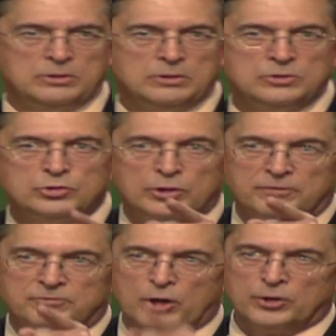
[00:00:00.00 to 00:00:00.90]
should
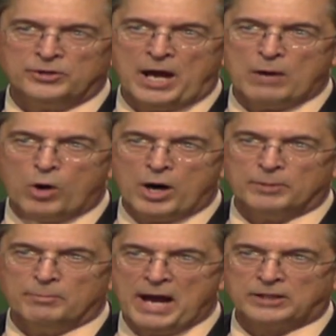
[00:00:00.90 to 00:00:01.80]
have turned that water
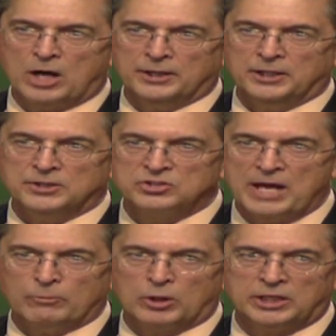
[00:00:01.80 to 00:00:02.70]
back on in the
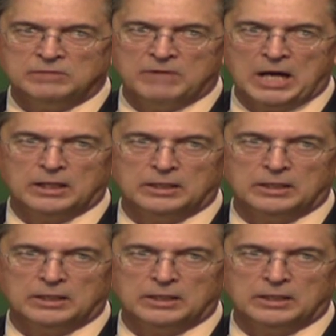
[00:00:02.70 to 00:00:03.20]
San Joaquin Valley.